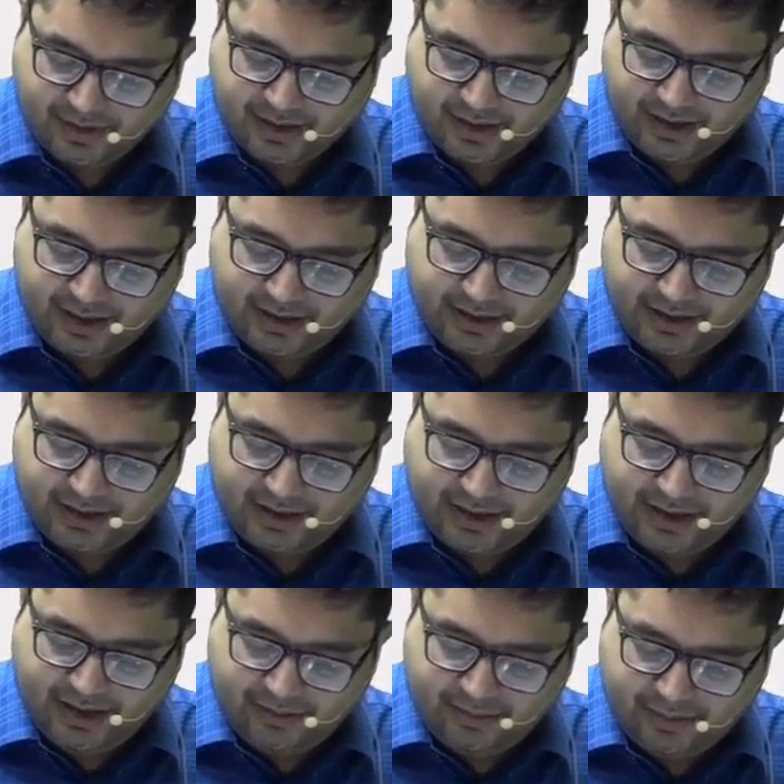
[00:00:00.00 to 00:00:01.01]
And the
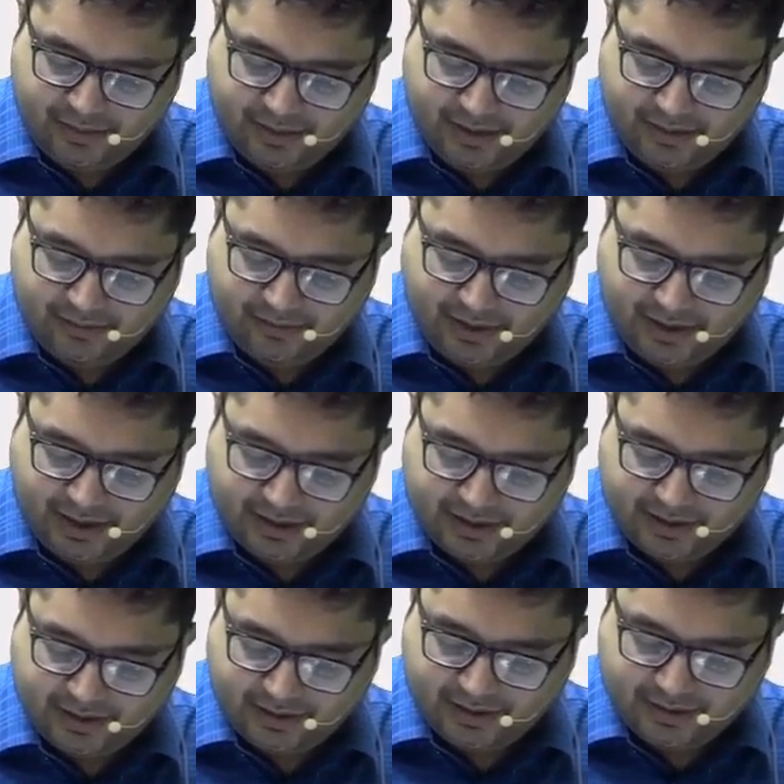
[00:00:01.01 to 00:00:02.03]
deep
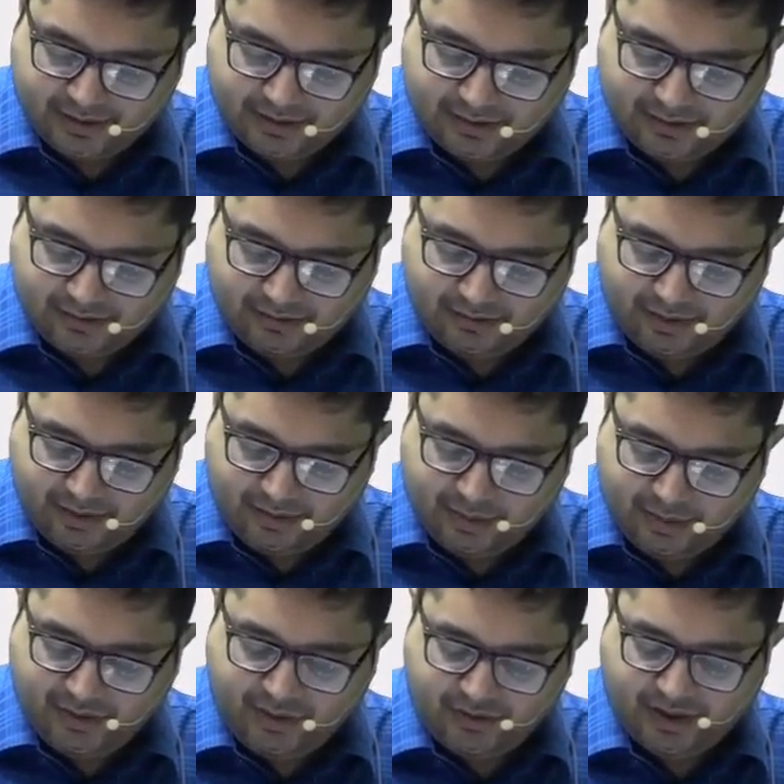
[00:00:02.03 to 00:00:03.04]
lymphatics will
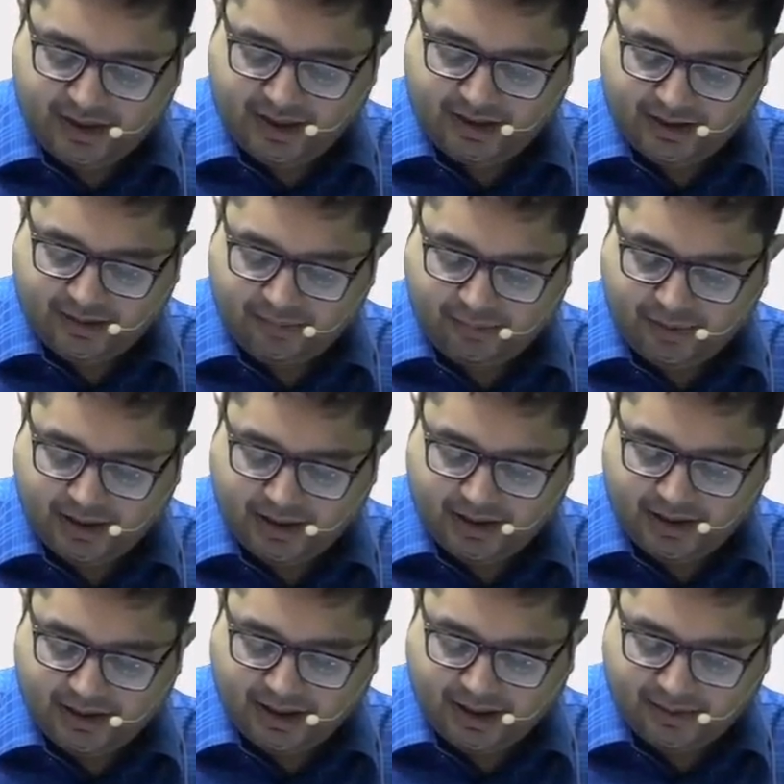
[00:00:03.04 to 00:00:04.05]
be draining the
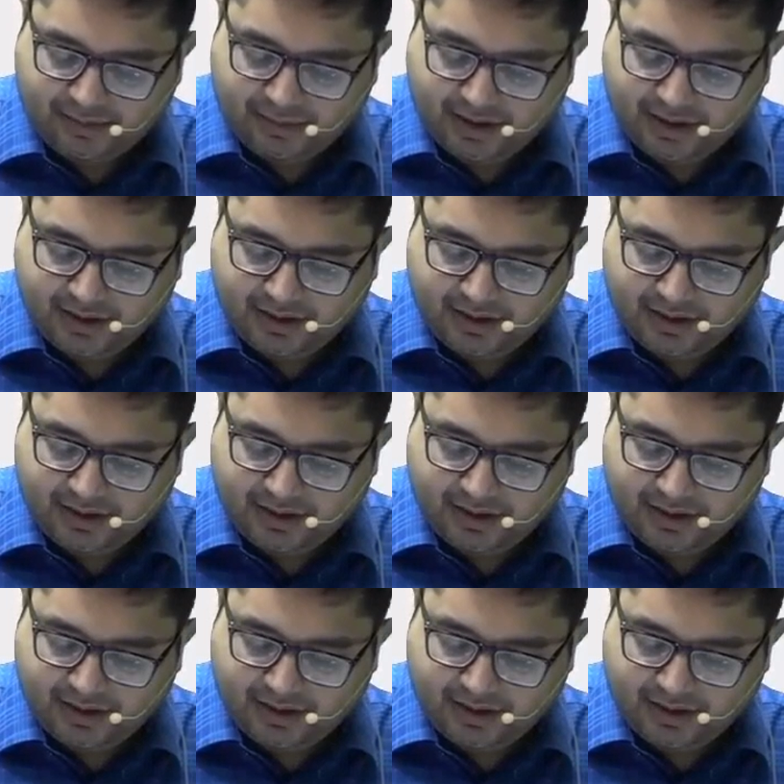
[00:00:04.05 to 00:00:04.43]
parenchyma